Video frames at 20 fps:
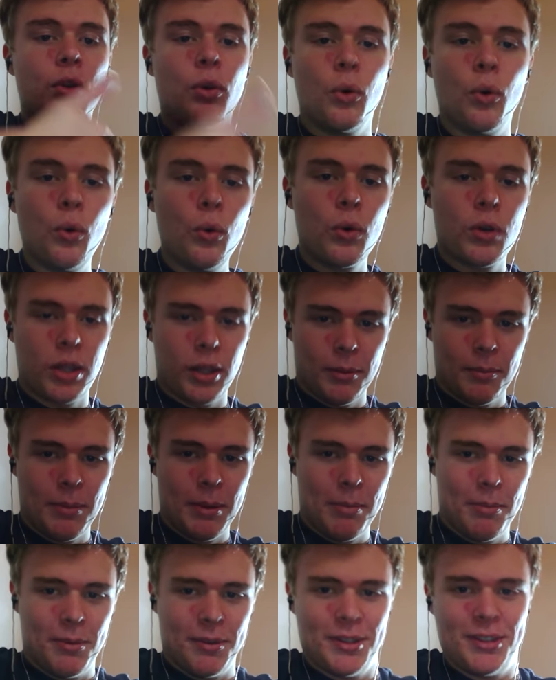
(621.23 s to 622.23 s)
All club
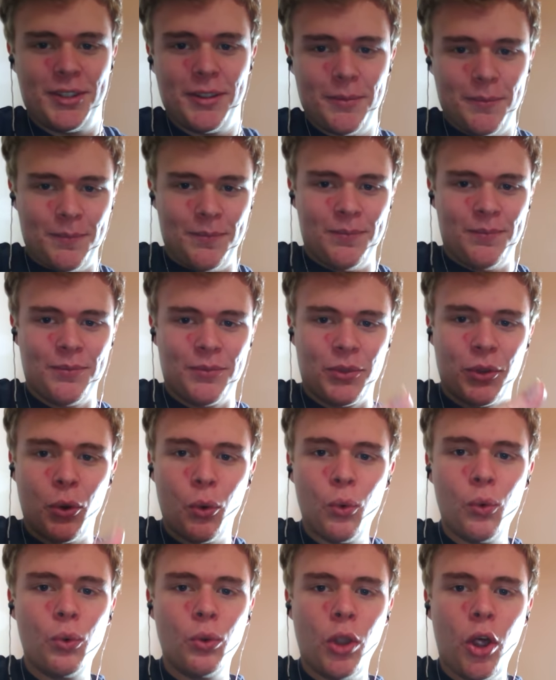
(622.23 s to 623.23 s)
members,
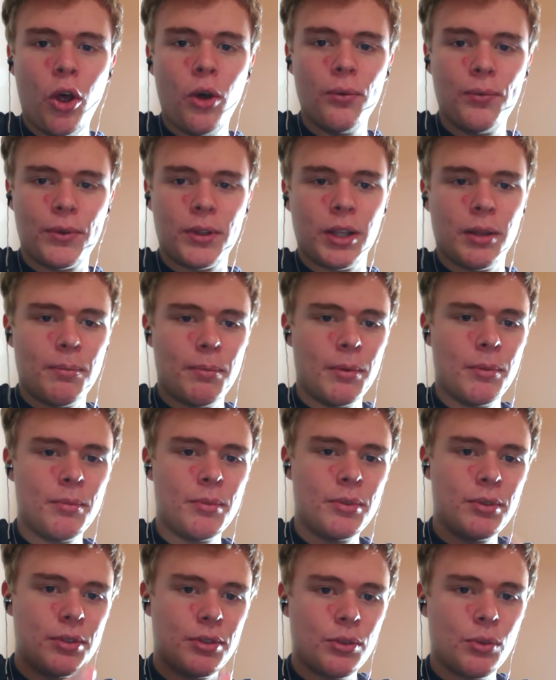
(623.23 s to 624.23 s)
all of club
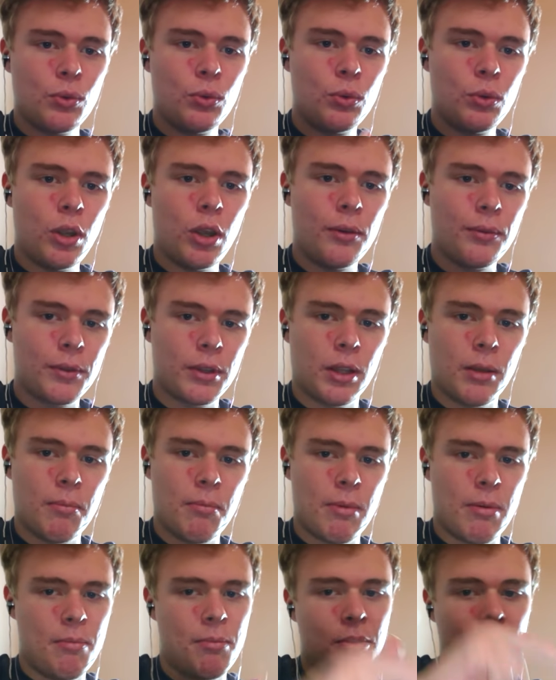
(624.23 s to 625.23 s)
members, all of club
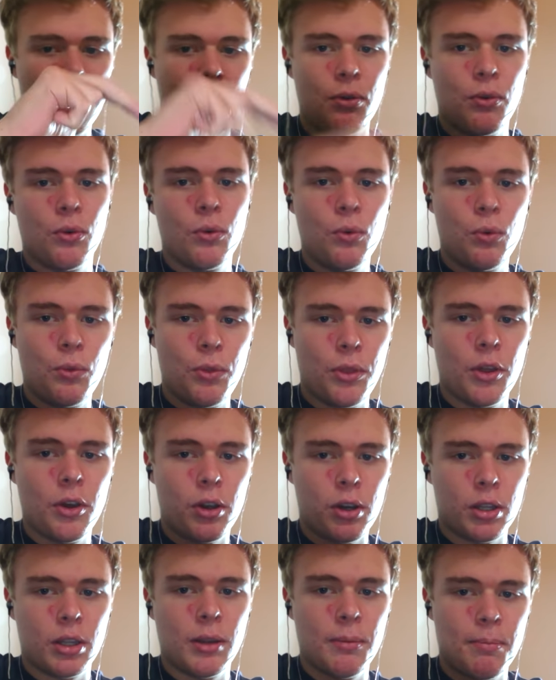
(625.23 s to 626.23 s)
member, all the
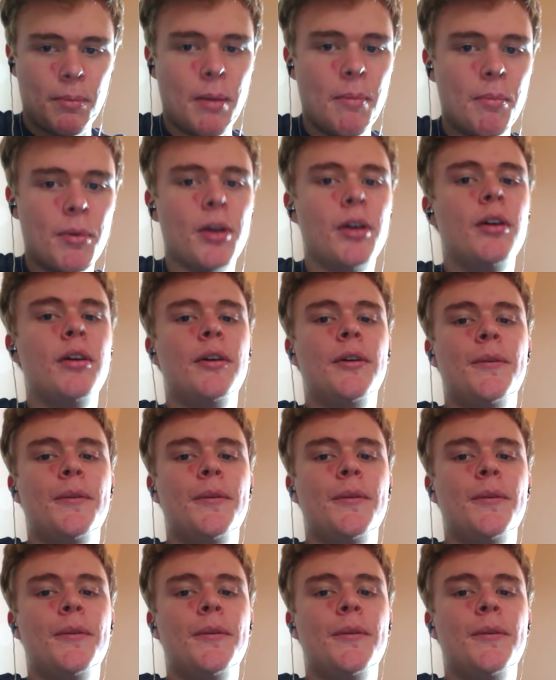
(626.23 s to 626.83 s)
club member.